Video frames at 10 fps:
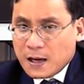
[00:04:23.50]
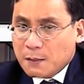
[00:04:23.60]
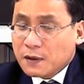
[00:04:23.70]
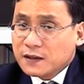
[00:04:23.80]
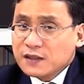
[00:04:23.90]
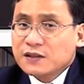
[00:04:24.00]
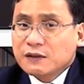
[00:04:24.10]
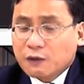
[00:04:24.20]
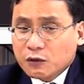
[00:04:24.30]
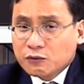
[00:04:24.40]
But this
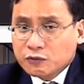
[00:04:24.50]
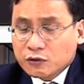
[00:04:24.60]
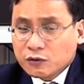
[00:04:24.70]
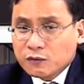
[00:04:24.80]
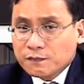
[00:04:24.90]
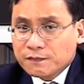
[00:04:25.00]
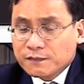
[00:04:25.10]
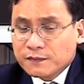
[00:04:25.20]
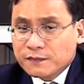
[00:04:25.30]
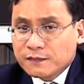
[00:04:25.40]
default rule,
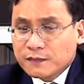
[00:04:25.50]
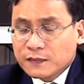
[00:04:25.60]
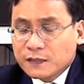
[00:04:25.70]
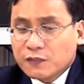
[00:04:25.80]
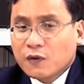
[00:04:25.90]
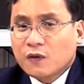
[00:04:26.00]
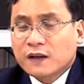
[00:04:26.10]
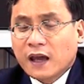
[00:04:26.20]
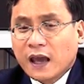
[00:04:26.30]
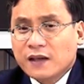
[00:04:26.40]
for the
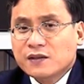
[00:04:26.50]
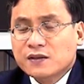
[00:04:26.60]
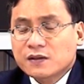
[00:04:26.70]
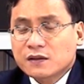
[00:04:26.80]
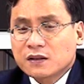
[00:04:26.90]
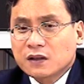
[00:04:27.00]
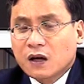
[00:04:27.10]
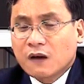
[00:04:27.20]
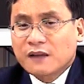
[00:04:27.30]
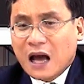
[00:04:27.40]
case
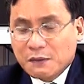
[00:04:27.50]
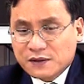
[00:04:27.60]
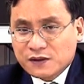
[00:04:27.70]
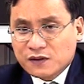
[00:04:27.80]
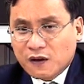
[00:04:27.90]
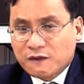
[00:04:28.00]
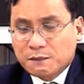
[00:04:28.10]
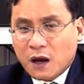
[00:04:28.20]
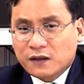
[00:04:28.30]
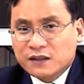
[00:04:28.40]
of the absence of
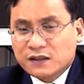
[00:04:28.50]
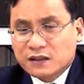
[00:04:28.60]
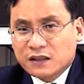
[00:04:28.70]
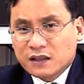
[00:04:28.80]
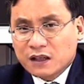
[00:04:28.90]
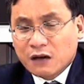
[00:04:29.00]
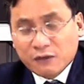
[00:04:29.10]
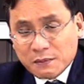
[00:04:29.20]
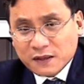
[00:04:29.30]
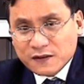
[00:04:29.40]
parties'
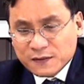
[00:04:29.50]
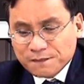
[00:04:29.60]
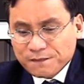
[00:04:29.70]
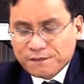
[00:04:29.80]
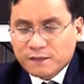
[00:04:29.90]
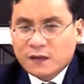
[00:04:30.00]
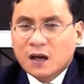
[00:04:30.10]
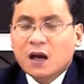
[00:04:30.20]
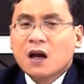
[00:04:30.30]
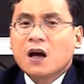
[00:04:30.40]
agreement,
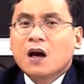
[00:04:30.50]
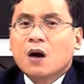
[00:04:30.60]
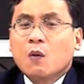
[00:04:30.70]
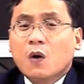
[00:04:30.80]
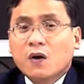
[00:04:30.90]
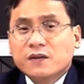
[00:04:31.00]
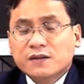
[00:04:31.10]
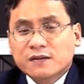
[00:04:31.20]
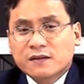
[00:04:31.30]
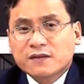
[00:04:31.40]

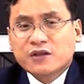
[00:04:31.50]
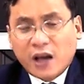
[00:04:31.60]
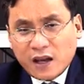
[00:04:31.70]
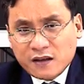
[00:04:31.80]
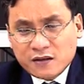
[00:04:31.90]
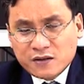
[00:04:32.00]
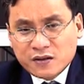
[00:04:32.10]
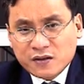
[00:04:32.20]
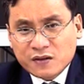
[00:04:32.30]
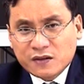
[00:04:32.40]
was changed,